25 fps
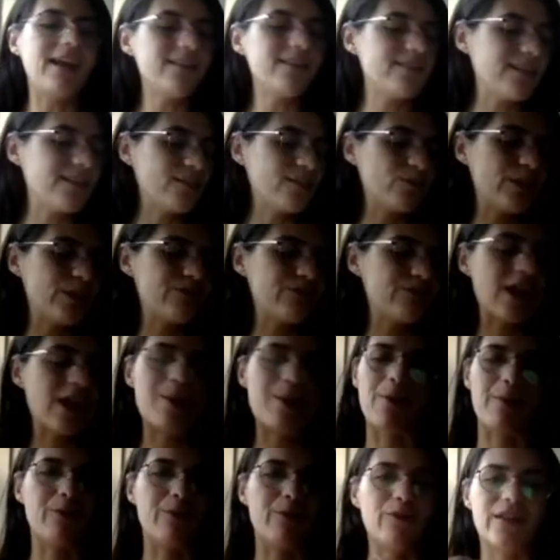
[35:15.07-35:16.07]
And I think we've
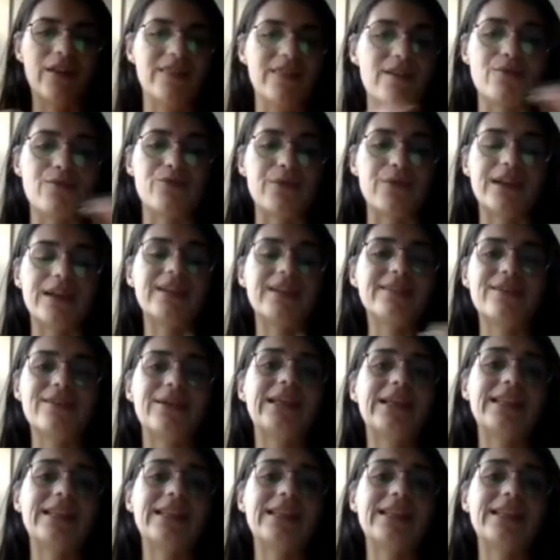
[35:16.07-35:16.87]
come up with a really,